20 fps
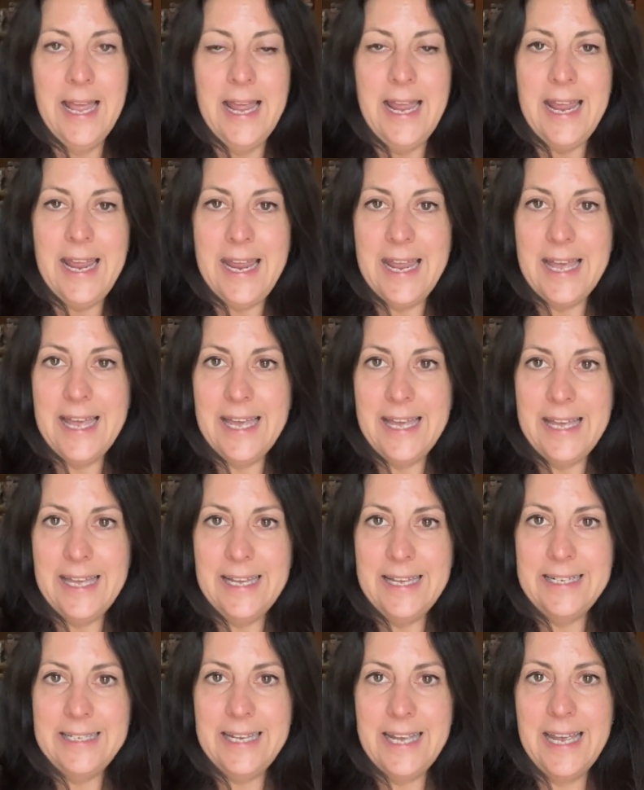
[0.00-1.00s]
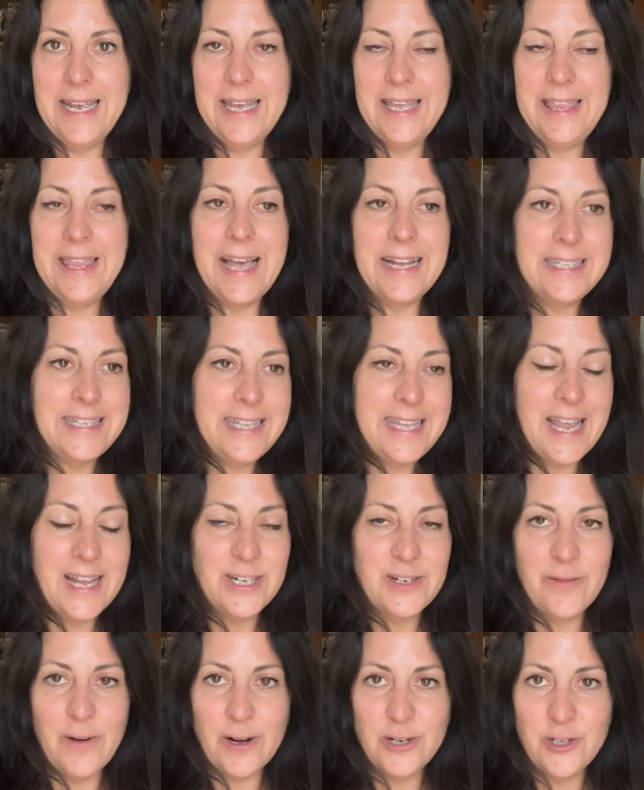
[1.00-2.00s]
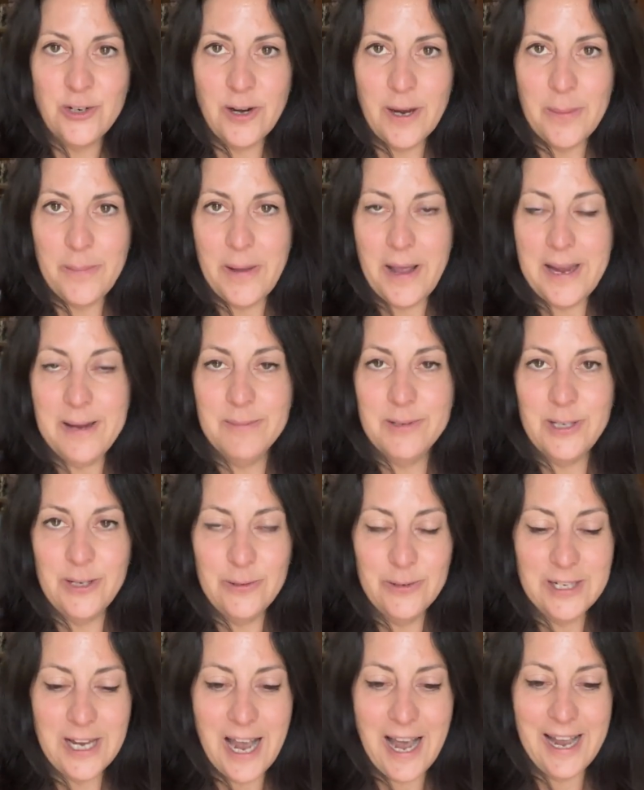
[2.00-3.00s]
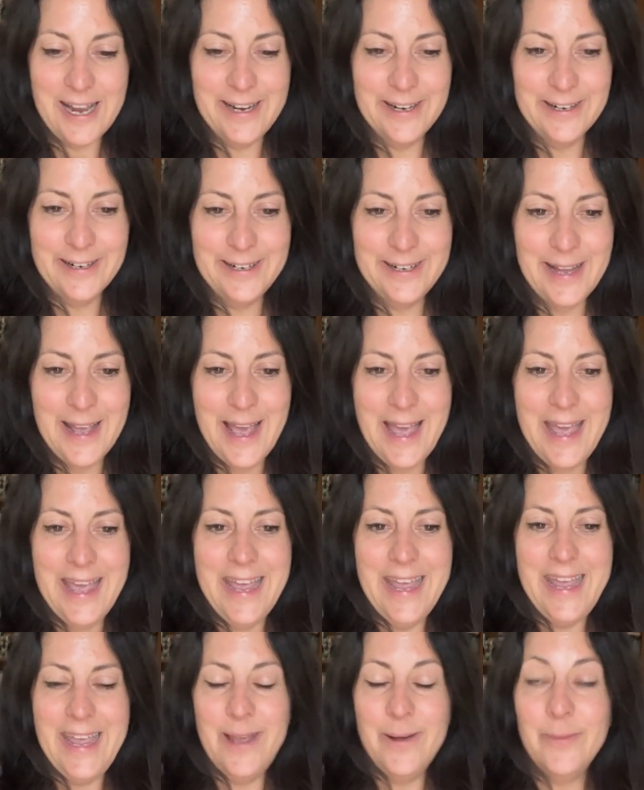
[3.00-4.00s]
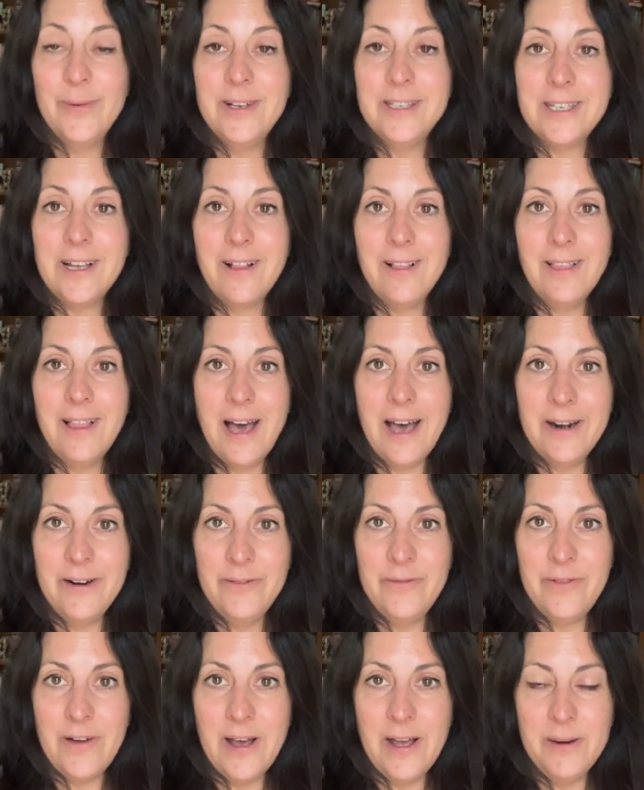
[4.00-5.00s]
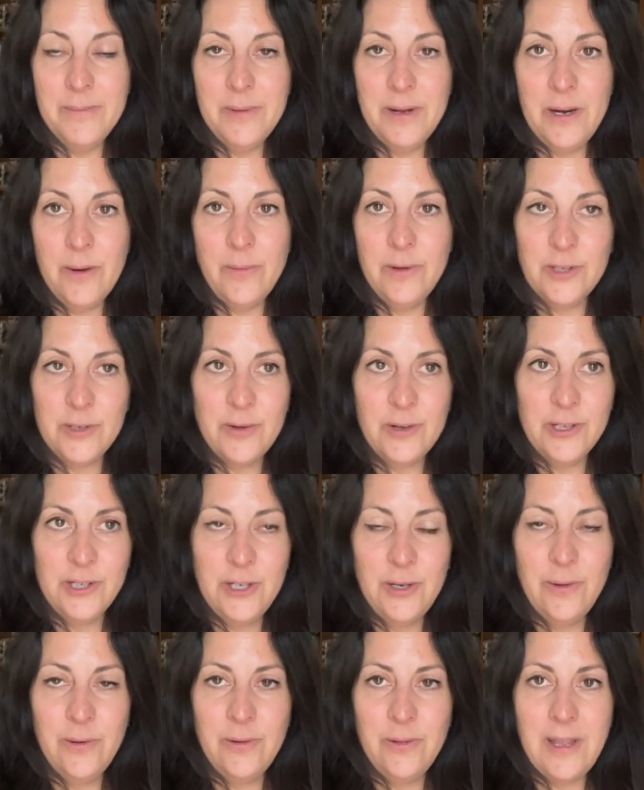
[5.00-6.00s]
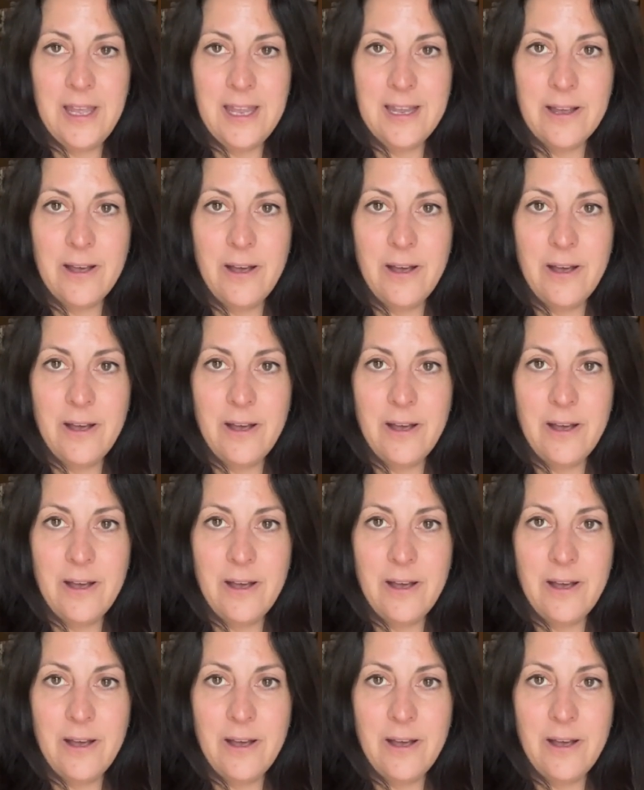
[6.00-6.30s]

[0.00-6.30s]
And that's the end of our trip. I am so tired. It was a lot of fun, but it was also like